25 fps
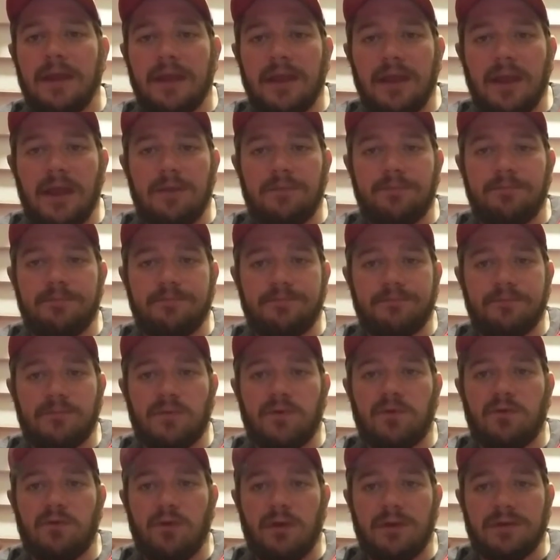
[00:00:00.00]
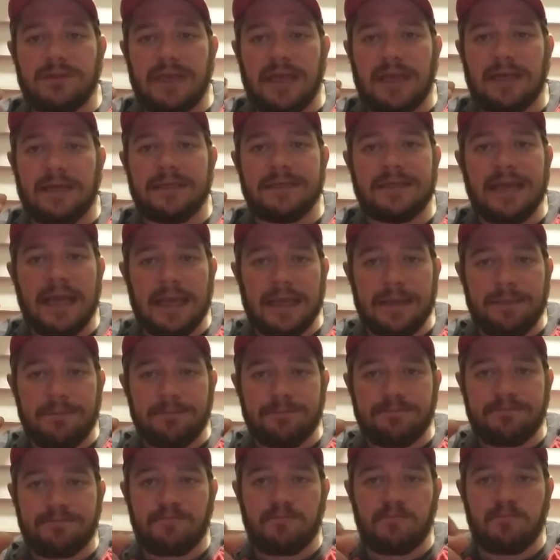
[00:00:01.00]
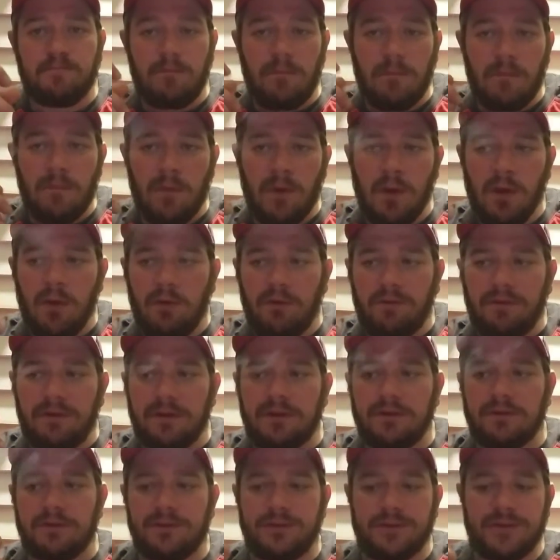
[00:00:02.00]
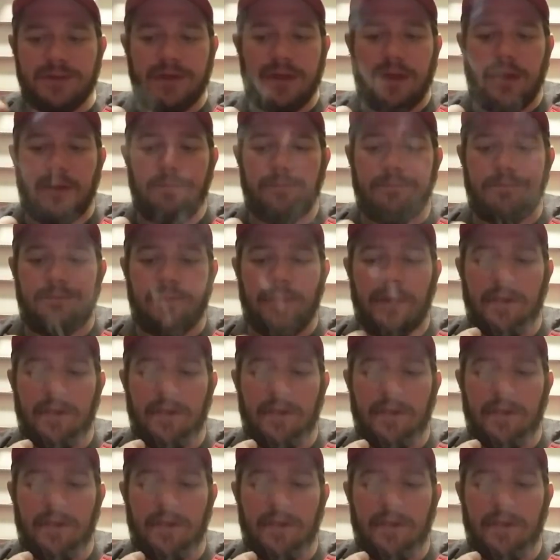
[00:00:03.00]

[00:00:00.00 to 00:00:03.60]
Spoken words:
Again, draw's kind of tight. Hopefully it'll loosen up.